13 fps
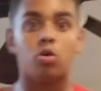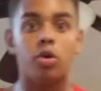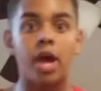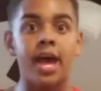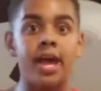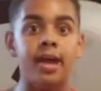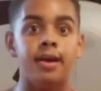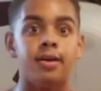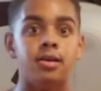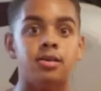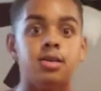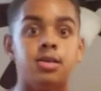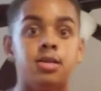Okay?
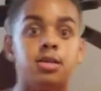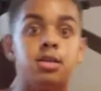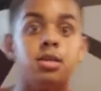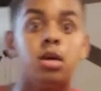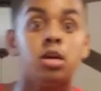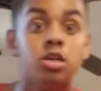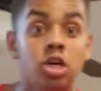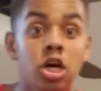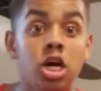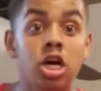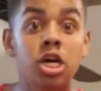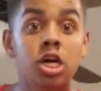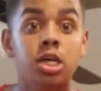
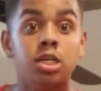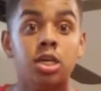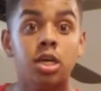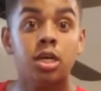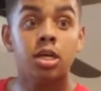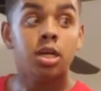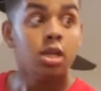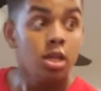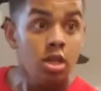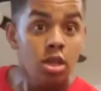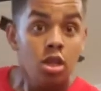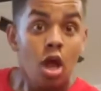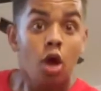Good.
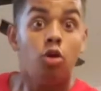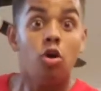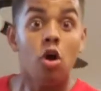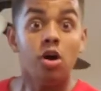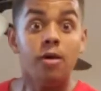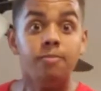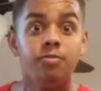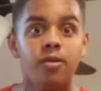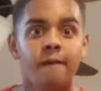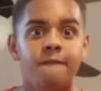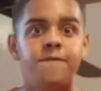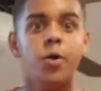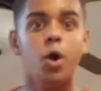Now cook him
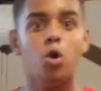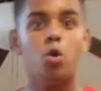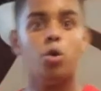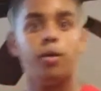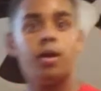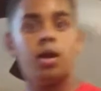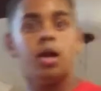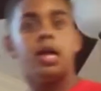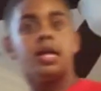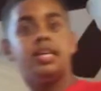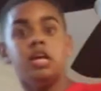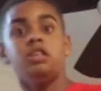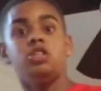some food.
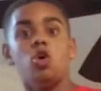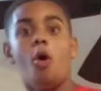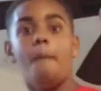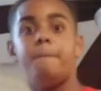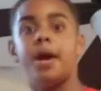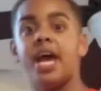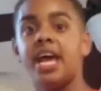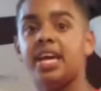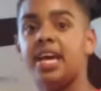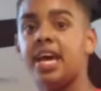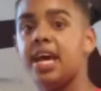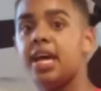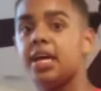Get your own
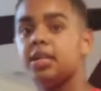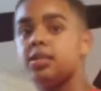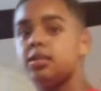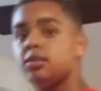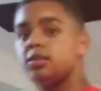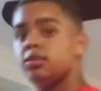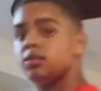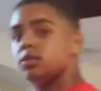pancakes.